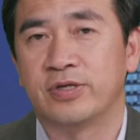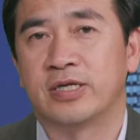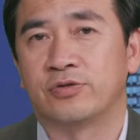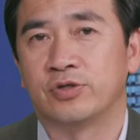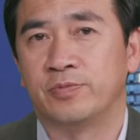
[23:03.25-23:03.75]

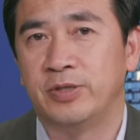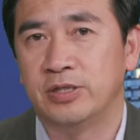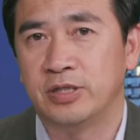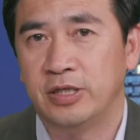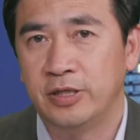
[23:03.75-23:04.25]
centuries
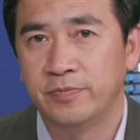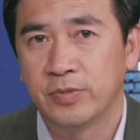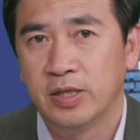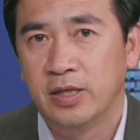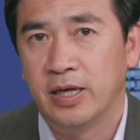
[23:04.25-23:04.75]
BC,
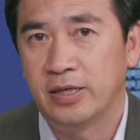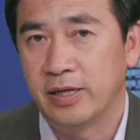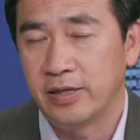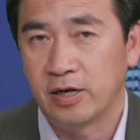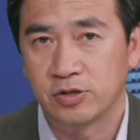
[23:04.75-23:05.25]
and
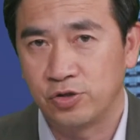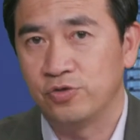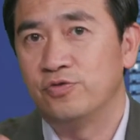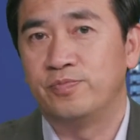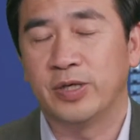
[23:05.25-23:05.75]
then there's
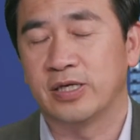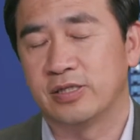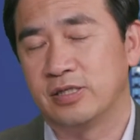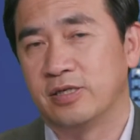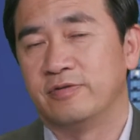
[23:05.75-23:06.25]
2
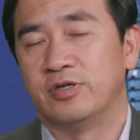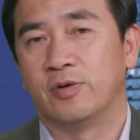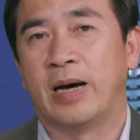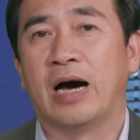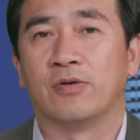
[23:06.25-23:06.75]
biggest
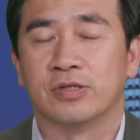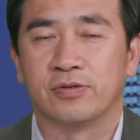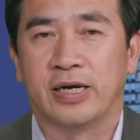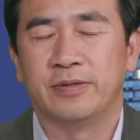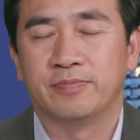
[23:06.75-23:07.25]

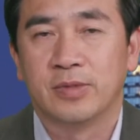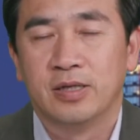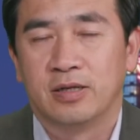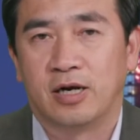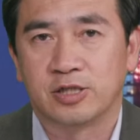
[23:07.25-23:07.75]
powers, right?
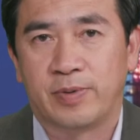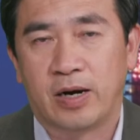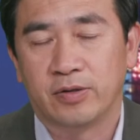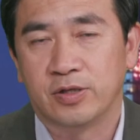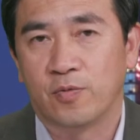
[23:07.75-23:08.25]
Large
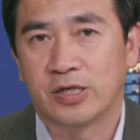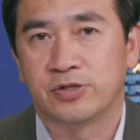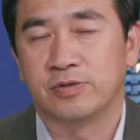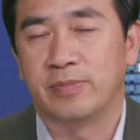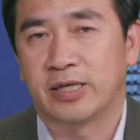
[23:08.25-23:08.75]
power in the
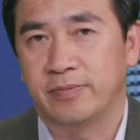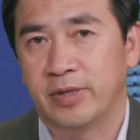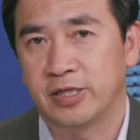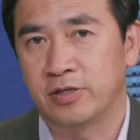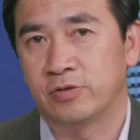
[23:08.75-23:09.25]
Western
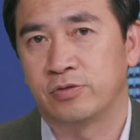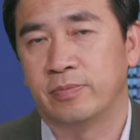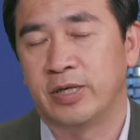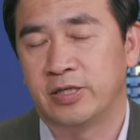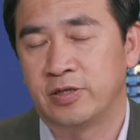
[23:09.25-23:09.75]

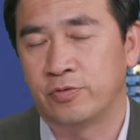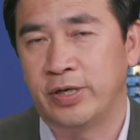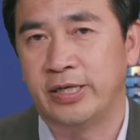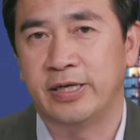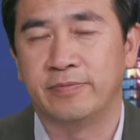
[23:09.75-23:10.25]

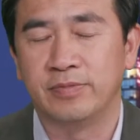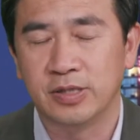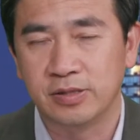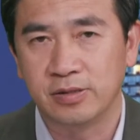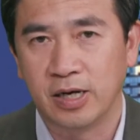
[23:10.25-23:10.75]

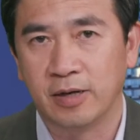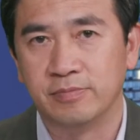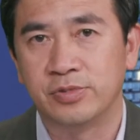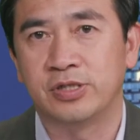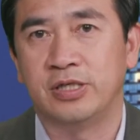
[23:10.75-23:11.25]
Mediterranean
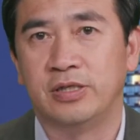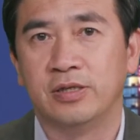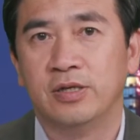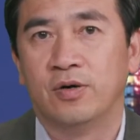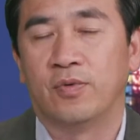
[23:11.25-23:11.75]
Sea.
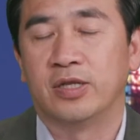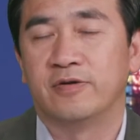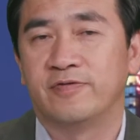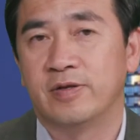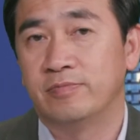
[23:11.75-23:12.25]
One
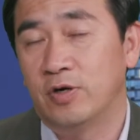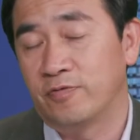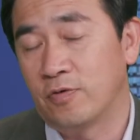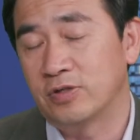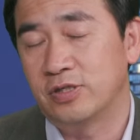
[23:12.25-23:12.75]
of them,
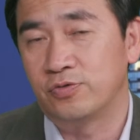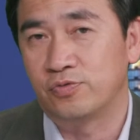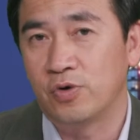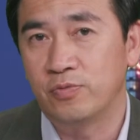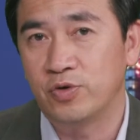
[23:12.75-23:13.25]
of course, is
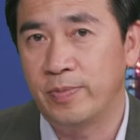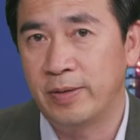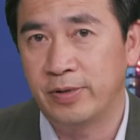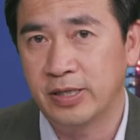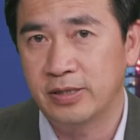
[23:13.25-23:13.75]
Rome
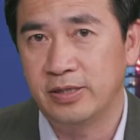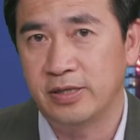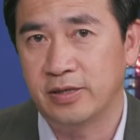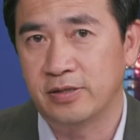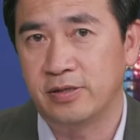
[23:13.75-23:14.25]
Republic.
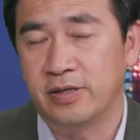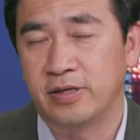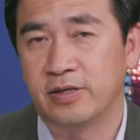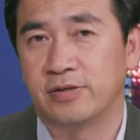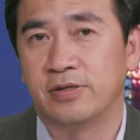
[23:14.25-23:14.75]

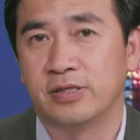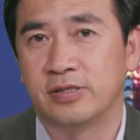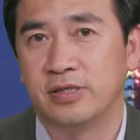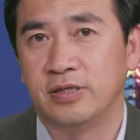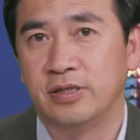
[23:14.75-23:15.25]
Another is
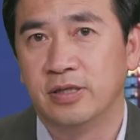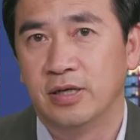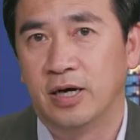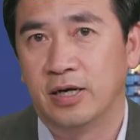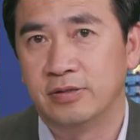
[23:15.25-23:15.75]
the
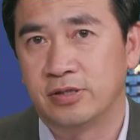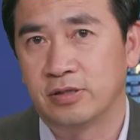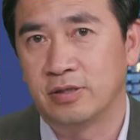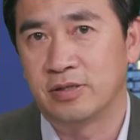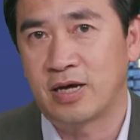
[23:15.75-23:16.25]

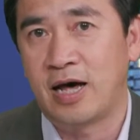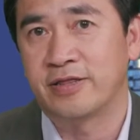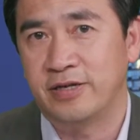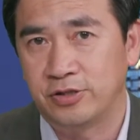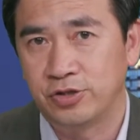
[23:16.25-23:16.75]

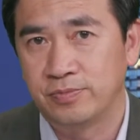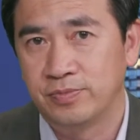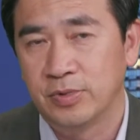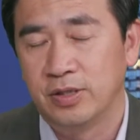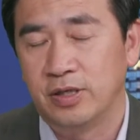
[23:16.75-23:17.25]
Carthage
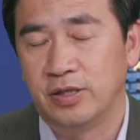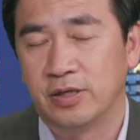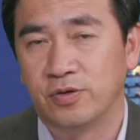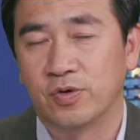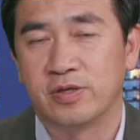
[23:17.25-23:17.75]
in
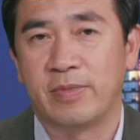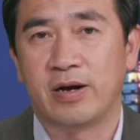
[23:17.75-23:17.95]
the North